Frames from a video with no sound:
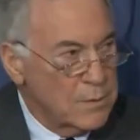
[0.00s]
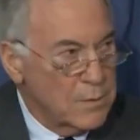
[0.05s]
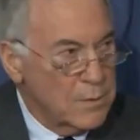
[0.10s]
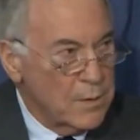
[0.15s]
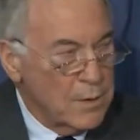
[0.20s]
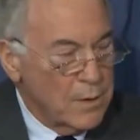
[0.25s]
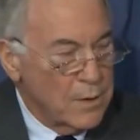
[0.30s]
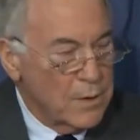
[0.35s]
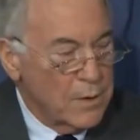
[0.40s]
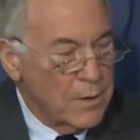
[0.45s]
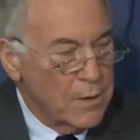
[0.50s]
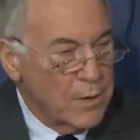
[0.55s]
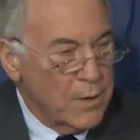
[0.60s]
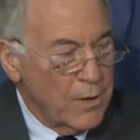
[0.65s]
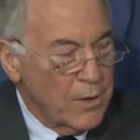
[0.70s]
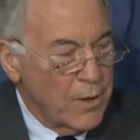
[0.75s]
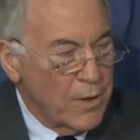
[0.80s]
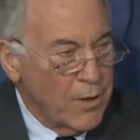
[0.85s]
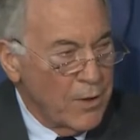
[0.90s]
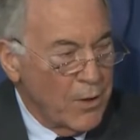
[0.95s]
a, uh, a,
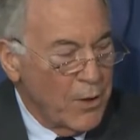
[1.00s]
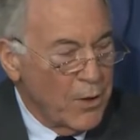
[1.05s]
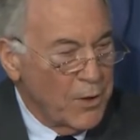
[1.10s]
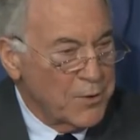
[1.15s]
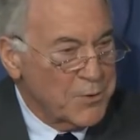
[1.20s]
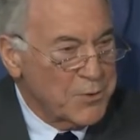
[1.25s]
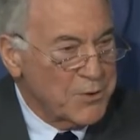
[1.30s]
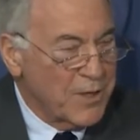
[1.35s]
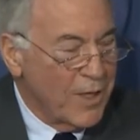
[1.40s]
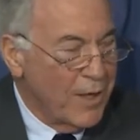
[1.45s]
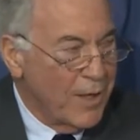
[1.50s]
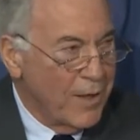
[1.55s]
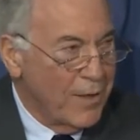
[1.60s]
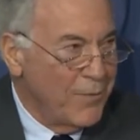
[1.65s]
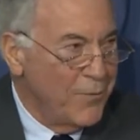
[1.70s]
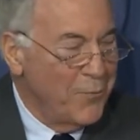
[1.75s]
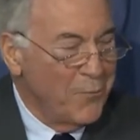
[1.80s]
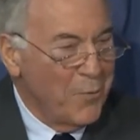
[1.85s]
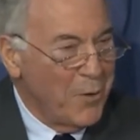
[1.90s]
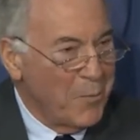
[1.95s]
a, uh, little
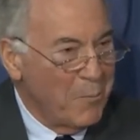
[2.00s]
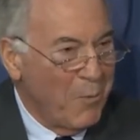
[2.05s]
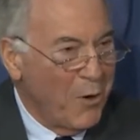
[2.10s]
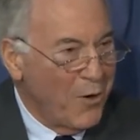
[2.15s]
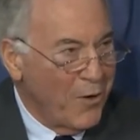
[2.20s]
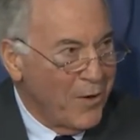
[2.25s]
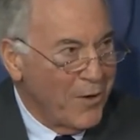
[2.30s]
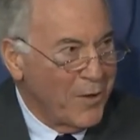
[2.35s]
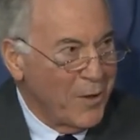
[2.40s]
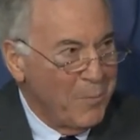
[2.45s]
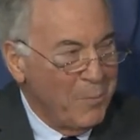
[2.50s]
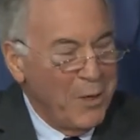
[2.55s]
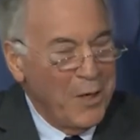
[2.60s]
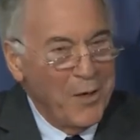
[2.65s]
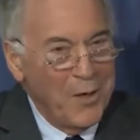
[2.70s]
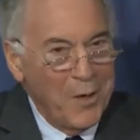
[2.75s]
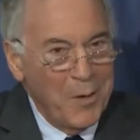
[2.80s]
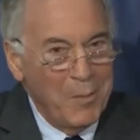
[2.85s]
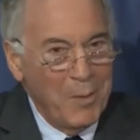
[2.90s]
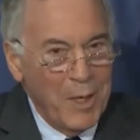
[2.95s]
side yeah. remark no,
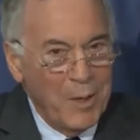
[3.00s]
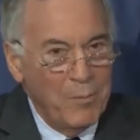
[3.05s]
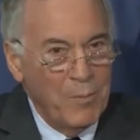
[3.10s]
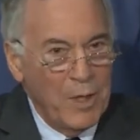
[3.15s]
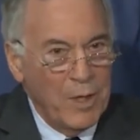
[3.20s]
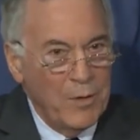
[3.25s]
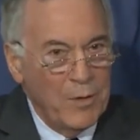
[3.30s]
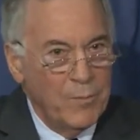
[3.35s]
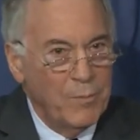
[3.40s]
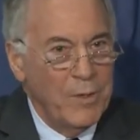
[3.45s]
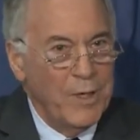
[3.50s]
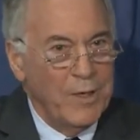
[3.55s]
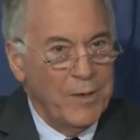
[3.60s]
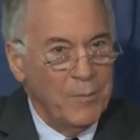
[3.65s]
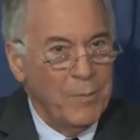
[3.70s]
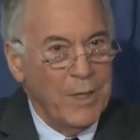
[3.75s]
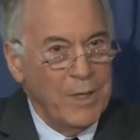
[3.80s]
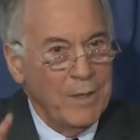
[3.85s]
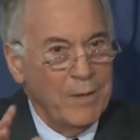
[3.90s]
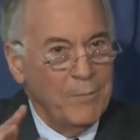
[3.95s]
about about Milton,
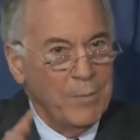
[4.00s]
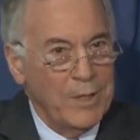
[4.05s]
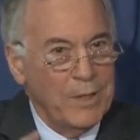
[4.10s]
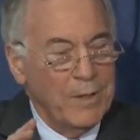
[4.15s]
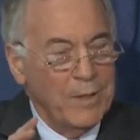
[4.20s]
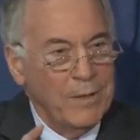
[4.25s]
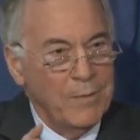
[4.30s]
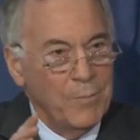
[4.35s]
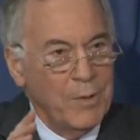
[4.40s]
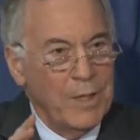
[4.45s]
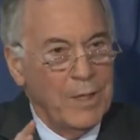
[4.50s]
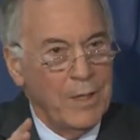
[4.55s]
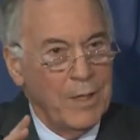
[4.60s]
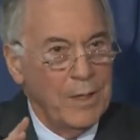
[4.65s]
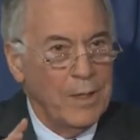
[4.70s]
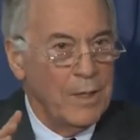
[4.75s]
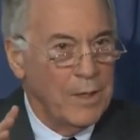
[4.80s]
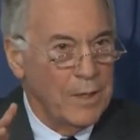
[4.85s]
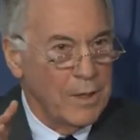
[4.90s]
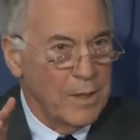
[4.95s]
but but but the, but it,
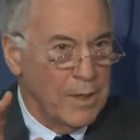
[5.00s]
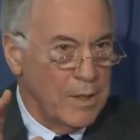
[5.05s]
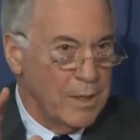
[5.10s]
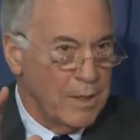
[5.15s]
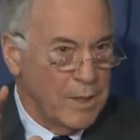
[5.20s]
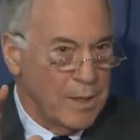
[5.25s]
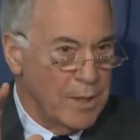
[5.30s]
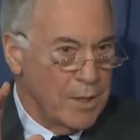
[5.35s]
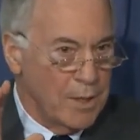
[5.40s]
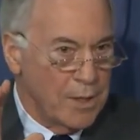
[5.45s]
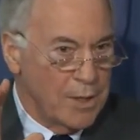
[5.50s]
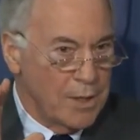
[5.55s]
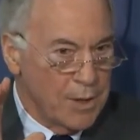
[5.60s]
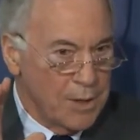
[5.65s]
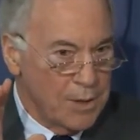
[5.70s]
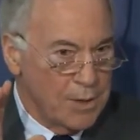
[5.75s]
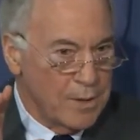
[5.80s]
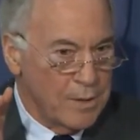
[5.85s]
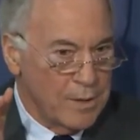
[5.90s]
he he